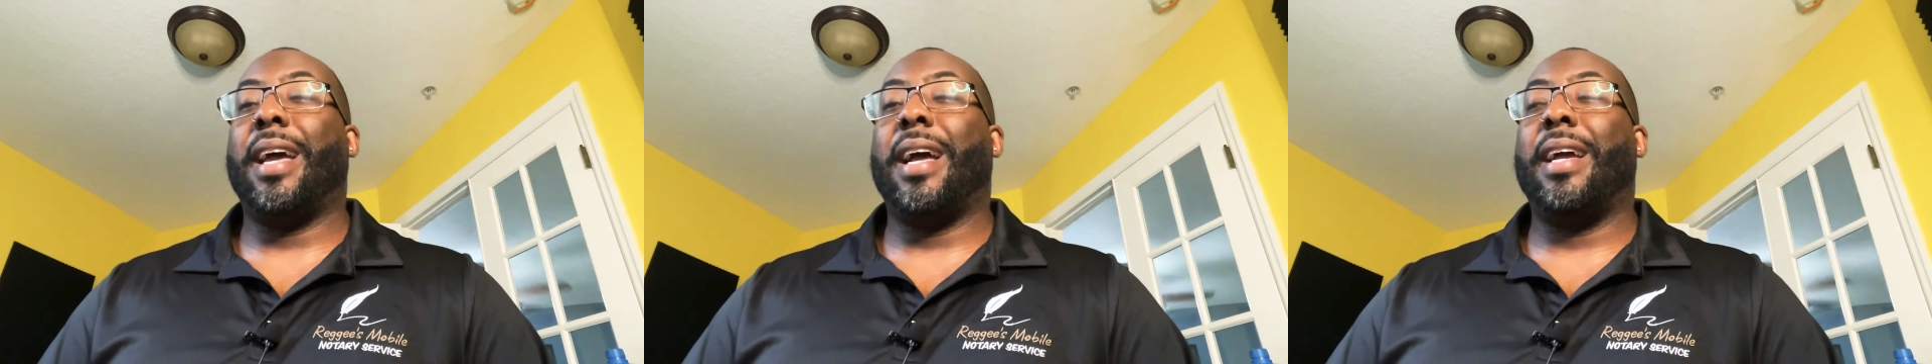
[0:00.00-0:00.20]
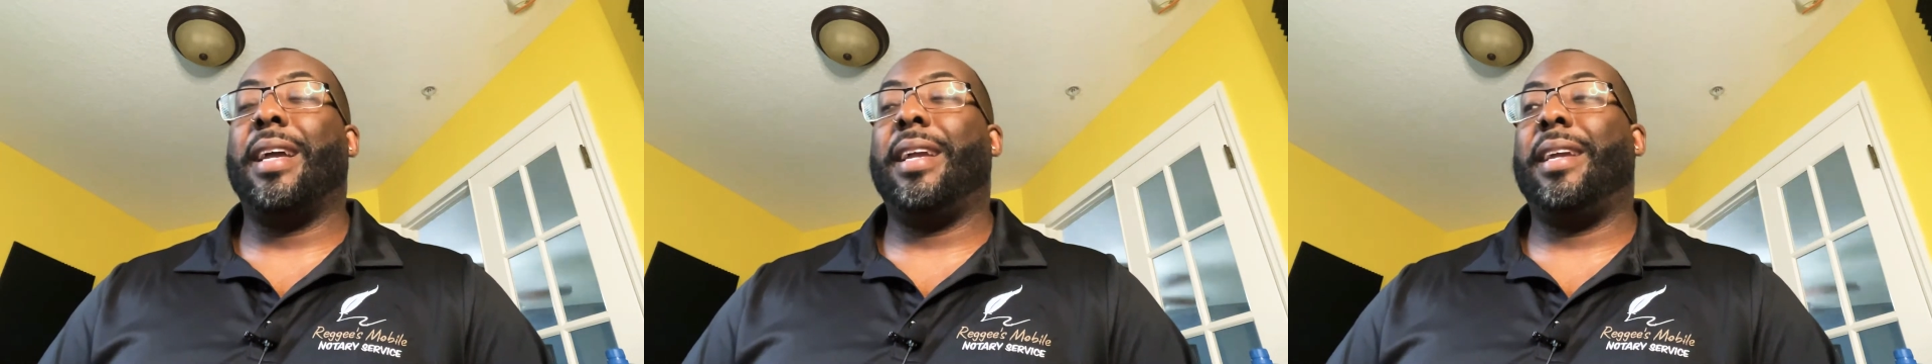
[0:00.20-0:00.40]

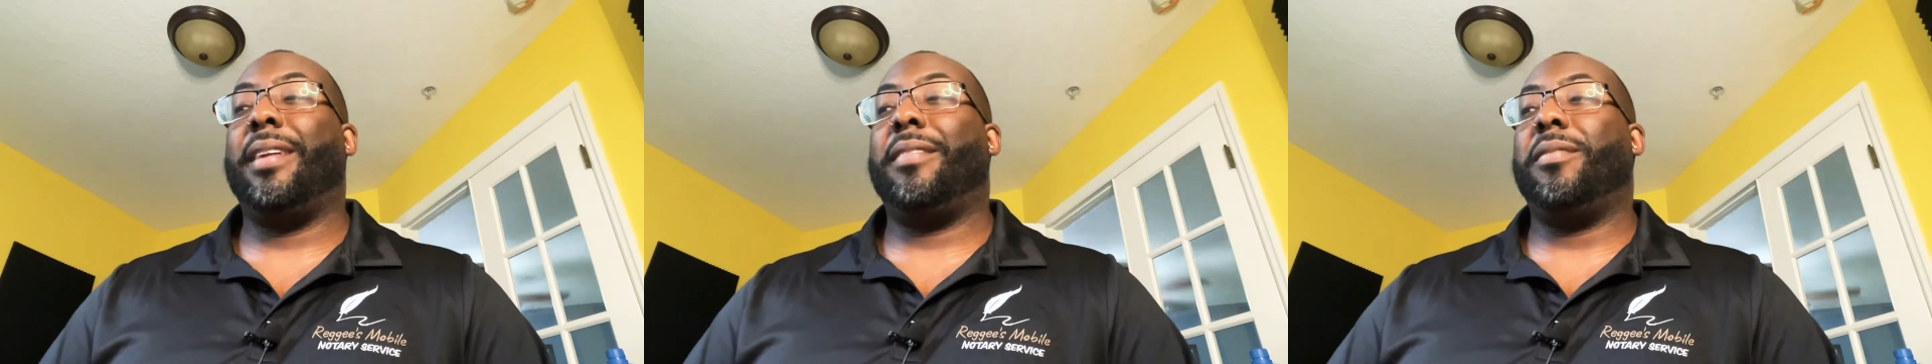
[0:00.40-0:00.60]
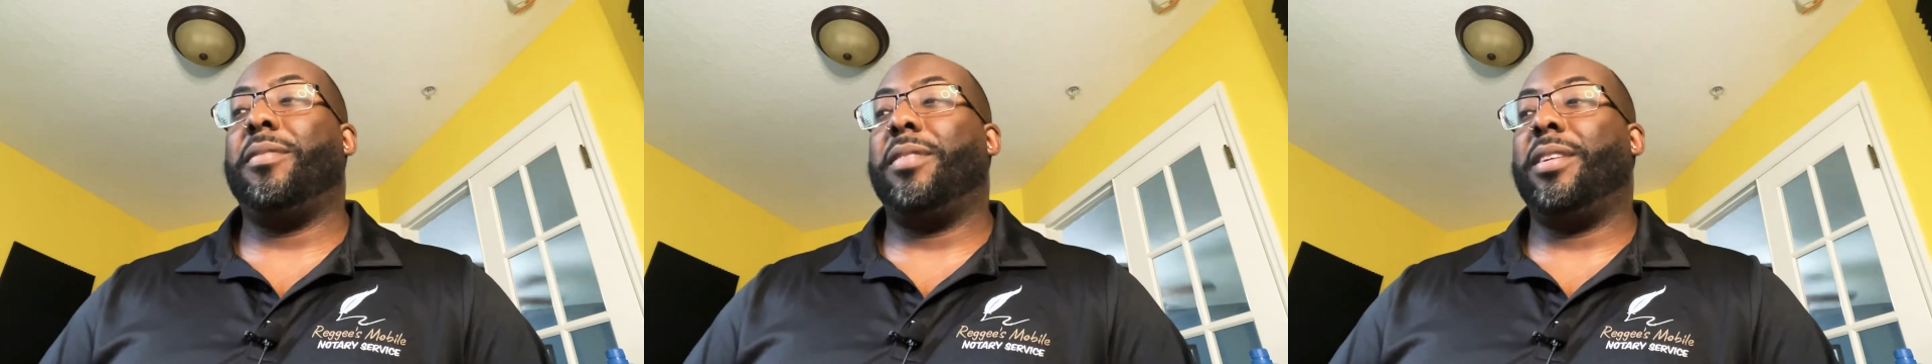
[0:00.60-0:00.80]

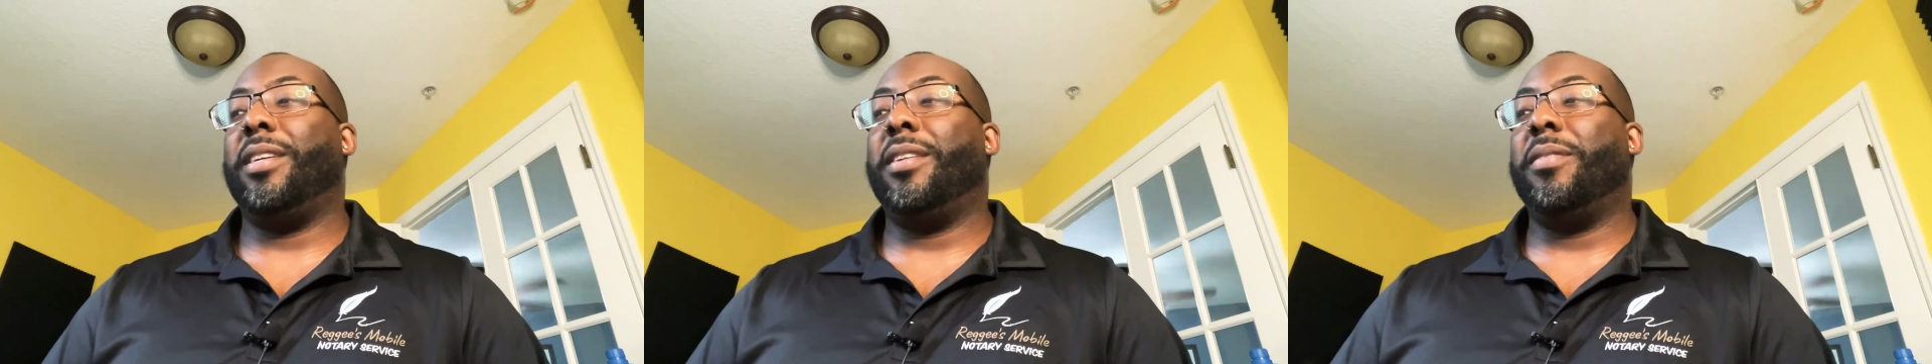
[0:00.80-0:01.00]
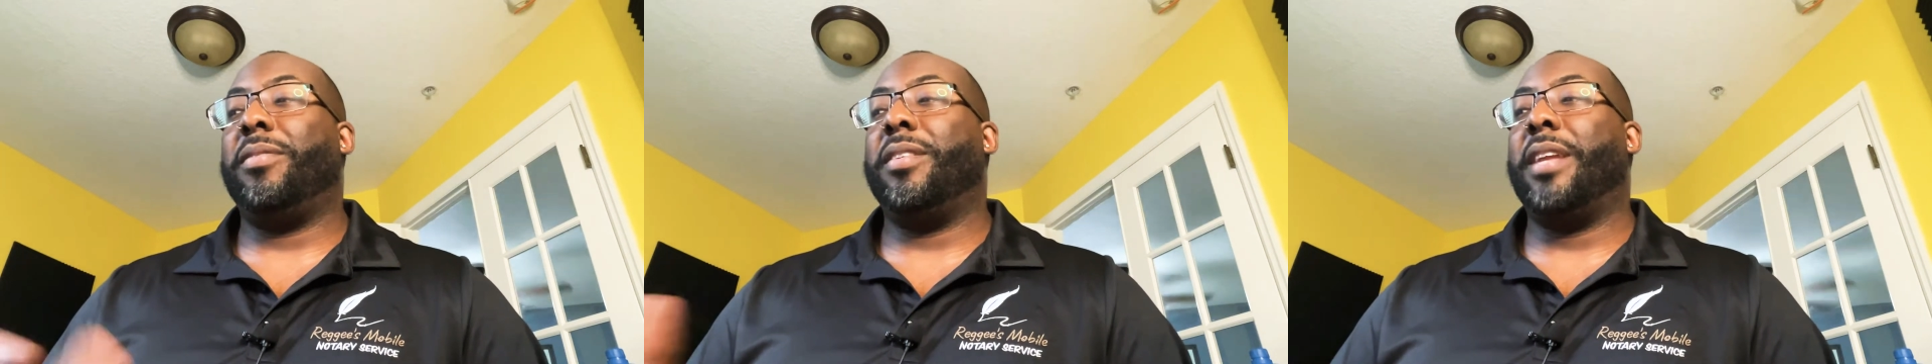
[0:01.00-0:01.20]

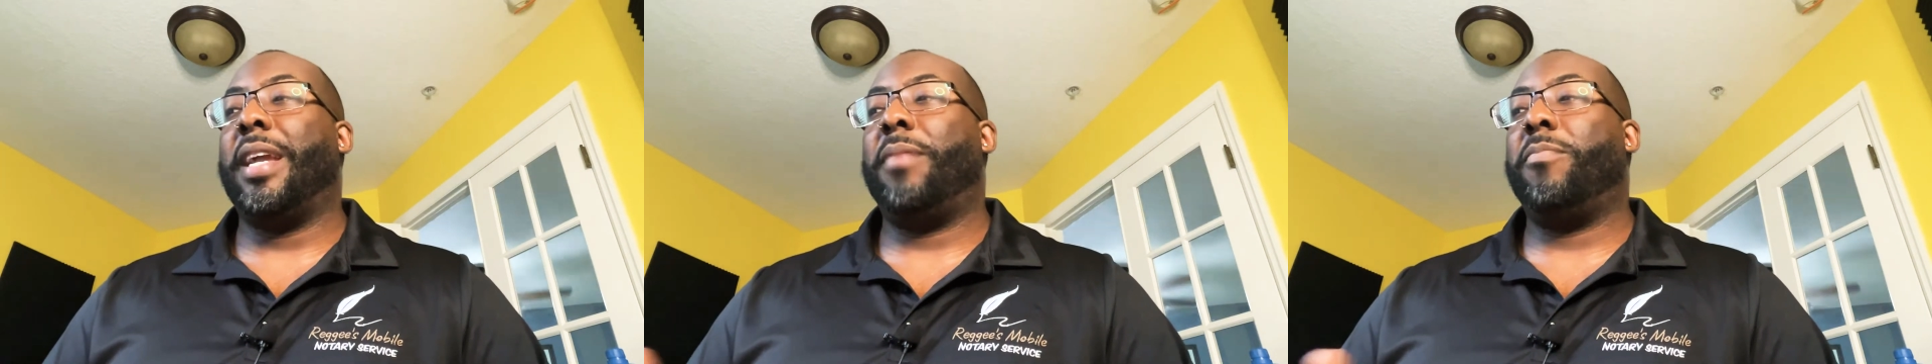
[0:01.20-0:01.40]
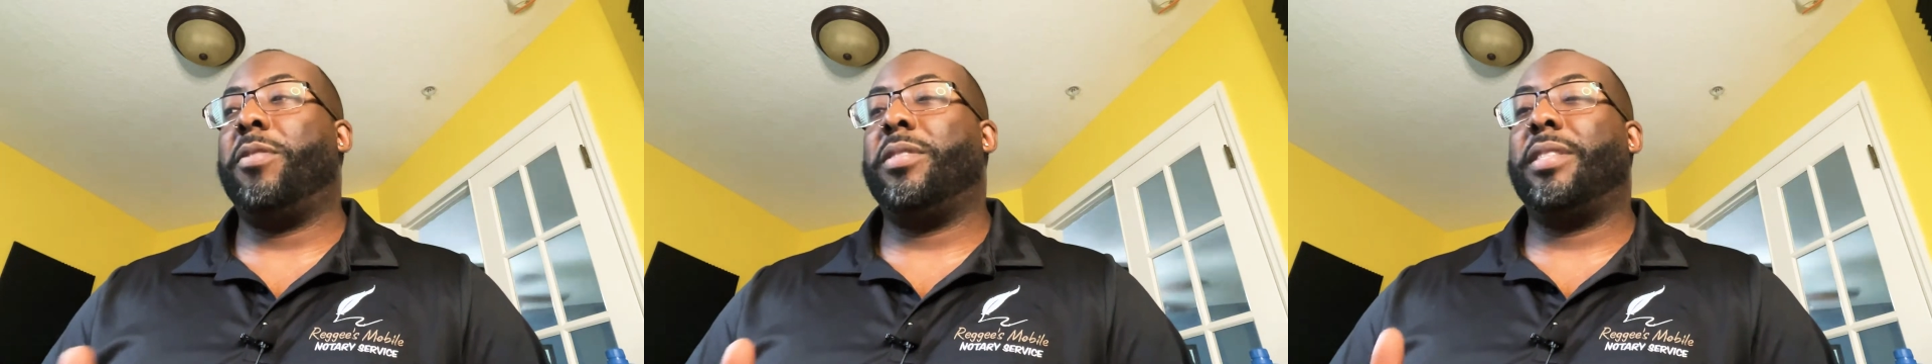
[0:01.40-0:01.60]
the
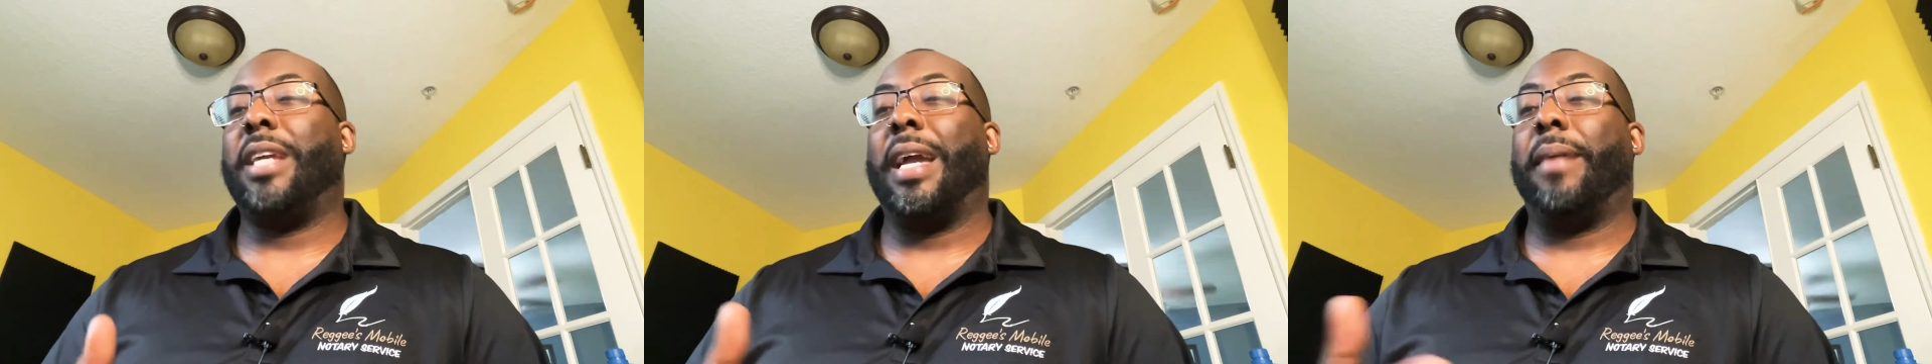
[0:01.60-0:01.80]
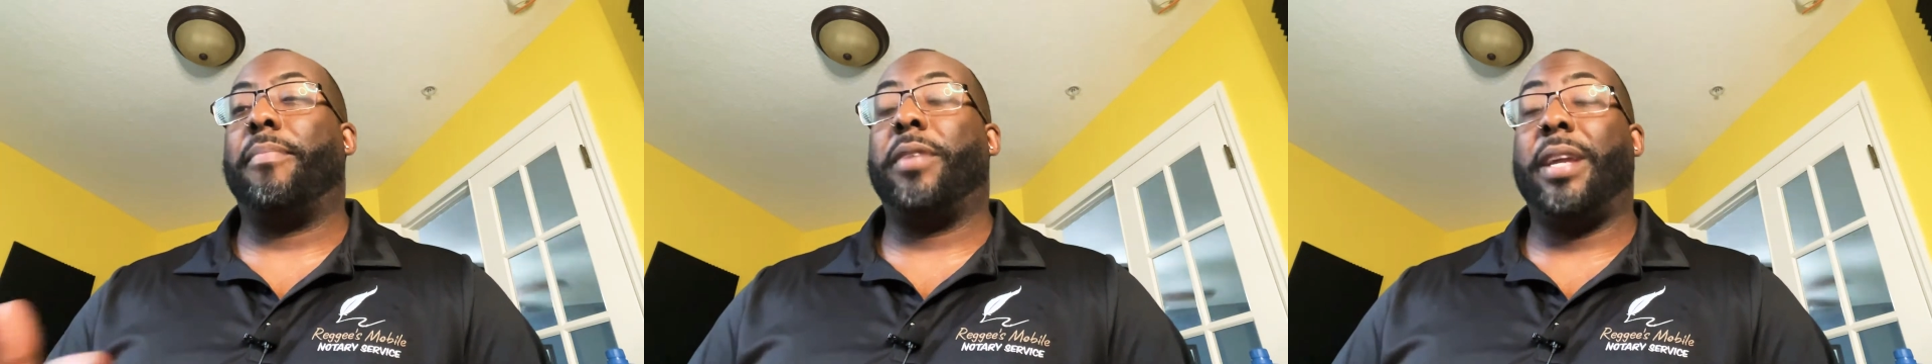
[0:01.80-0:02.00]
name was
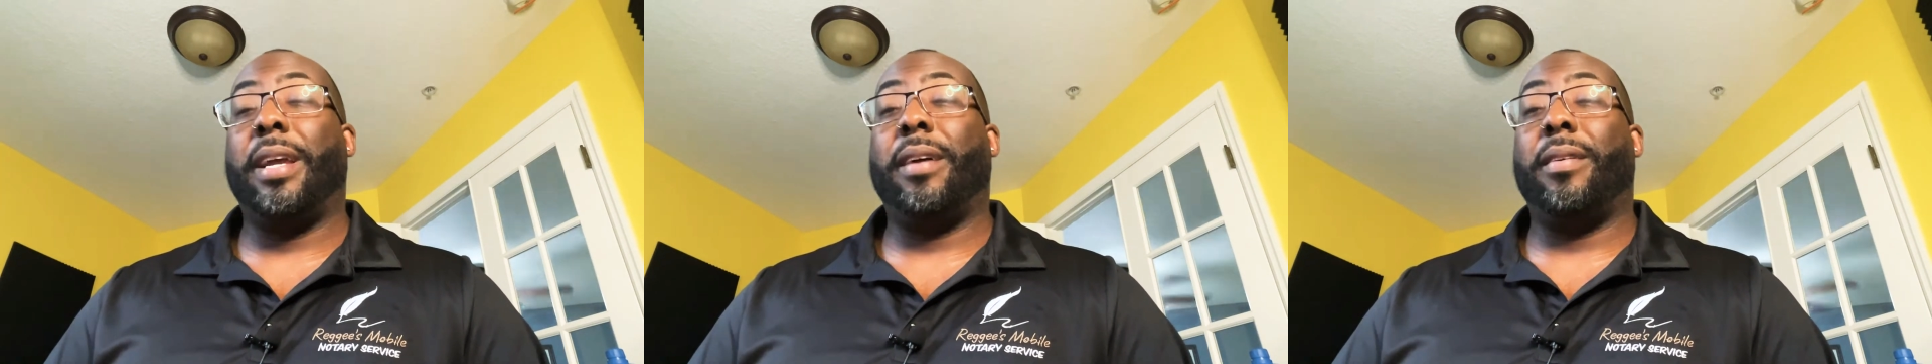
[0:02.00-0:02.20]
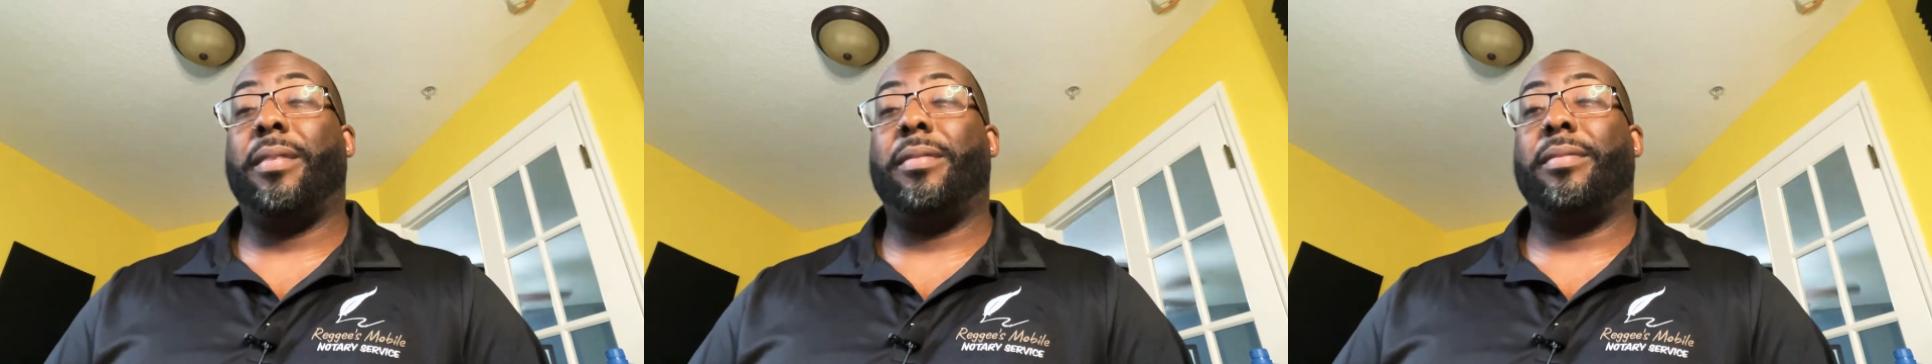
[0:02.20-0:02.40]

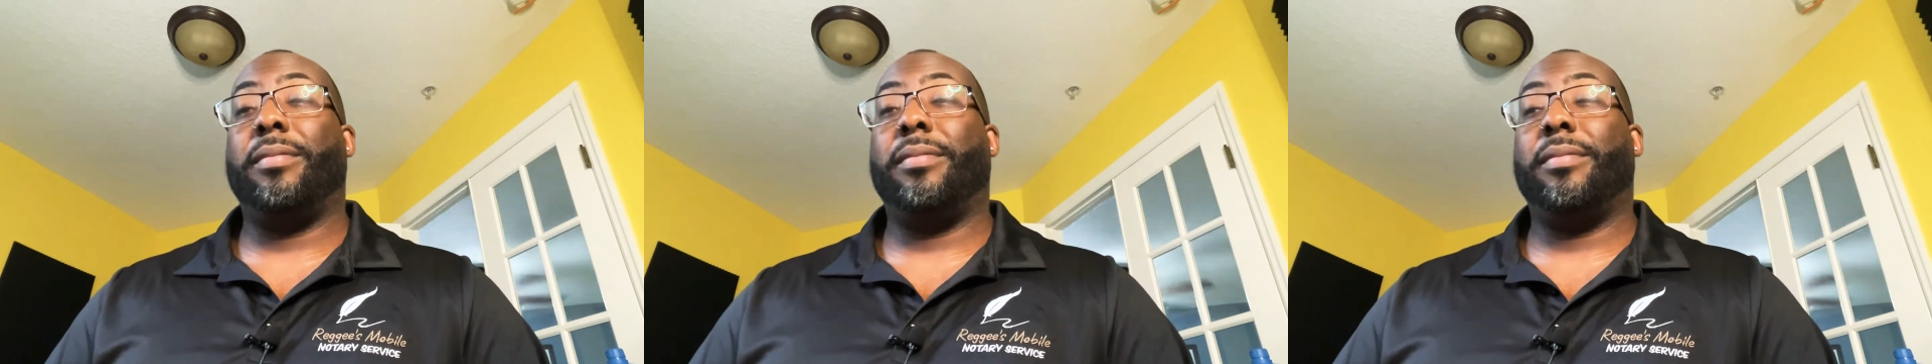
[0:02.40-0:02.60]
Gabrielle.